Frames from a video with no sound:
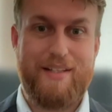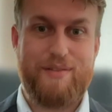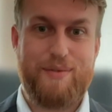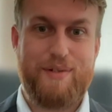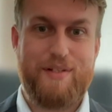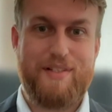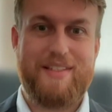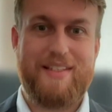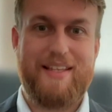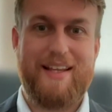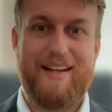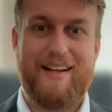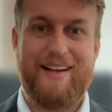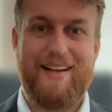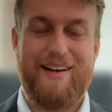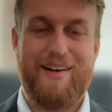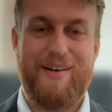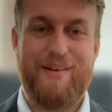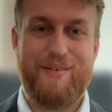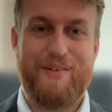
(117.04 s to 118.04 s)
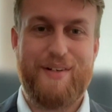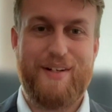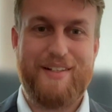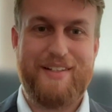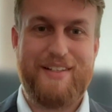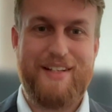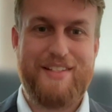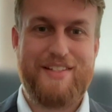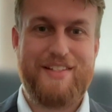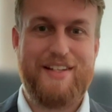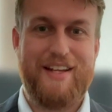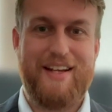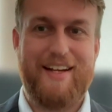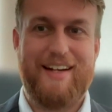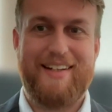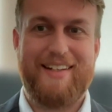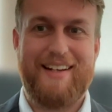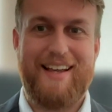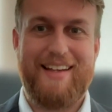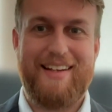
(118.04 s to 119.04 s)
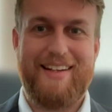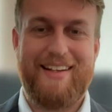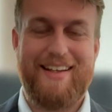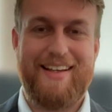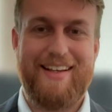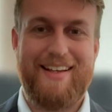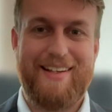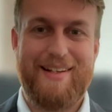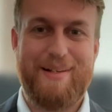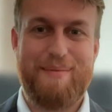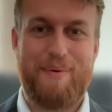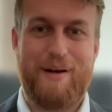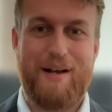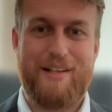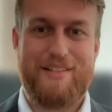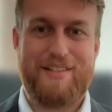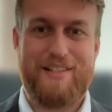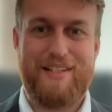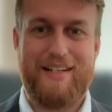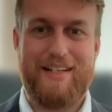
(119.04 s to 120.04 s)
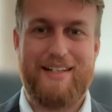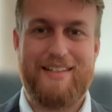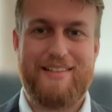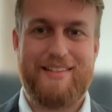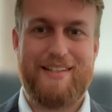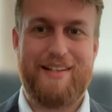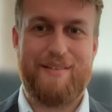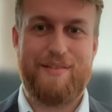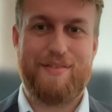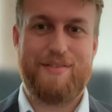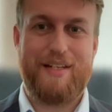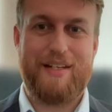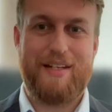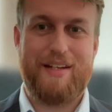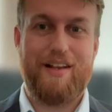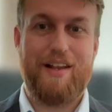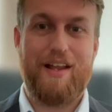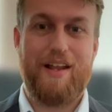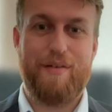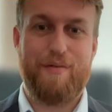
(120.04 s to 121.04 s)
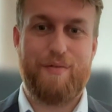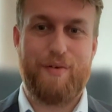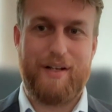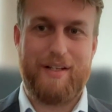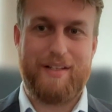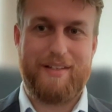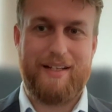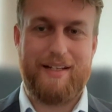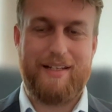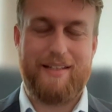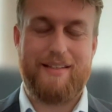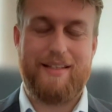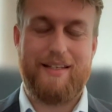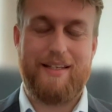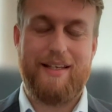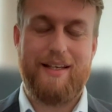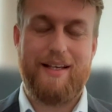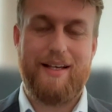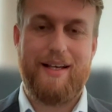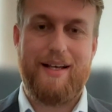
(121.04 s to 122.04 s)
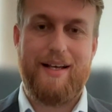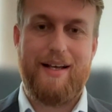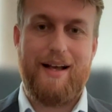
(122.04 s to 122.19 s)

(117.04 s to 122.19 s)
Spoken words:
interesting over this year than in the past year. So we've seen a lot of volatility.